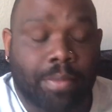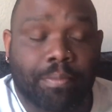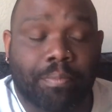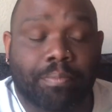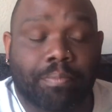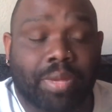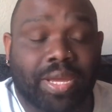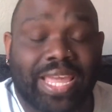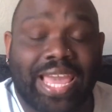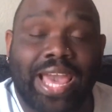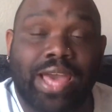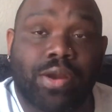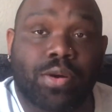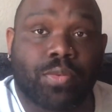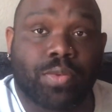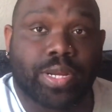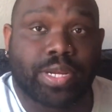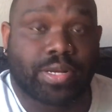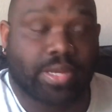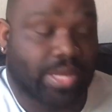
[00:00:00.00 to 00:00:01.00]
But
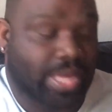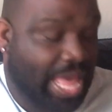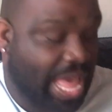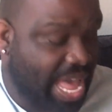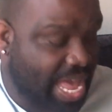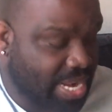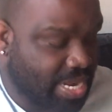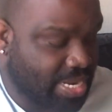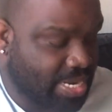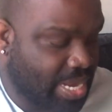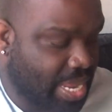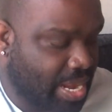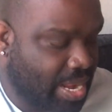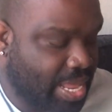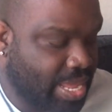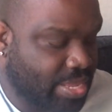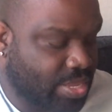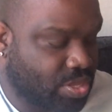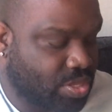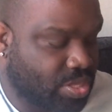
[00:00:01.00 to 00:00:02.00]
Katarina, I did not
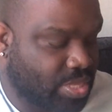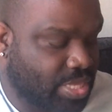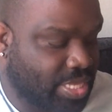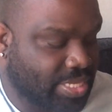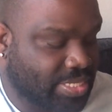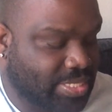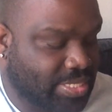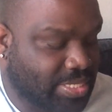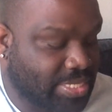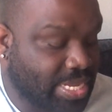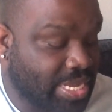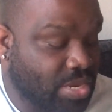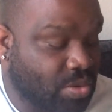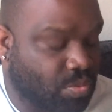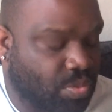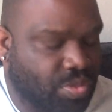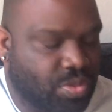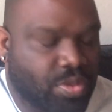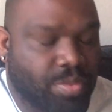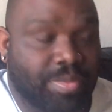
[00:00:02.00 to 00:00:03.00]
like this scene
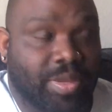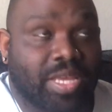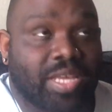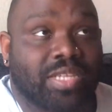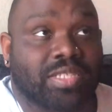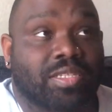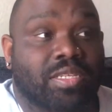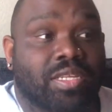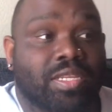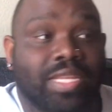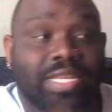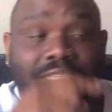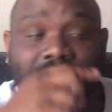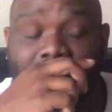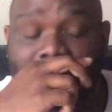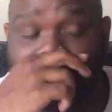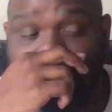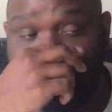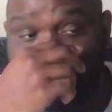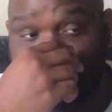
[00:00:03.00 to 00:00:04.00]
with you, because let's
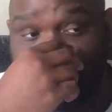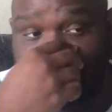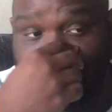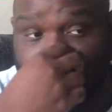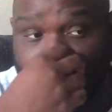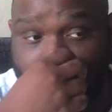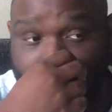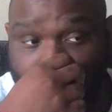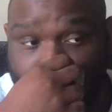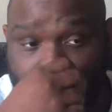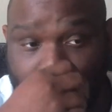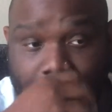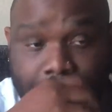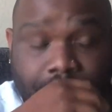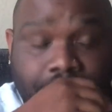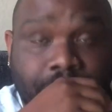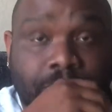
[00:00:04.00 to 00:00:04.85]
just keep it a buck, right?